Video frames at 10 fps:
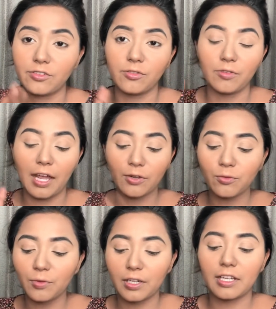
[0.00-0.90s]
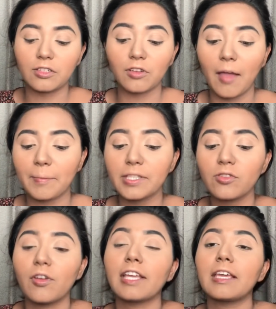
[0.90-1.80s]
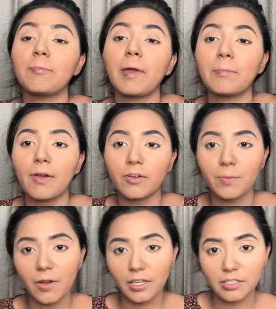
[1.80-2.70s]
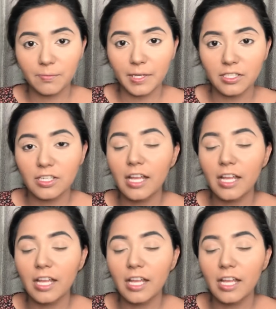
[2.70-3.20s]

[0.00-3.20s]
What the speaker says: So I don't want that to happen. So I keep my powder product sponge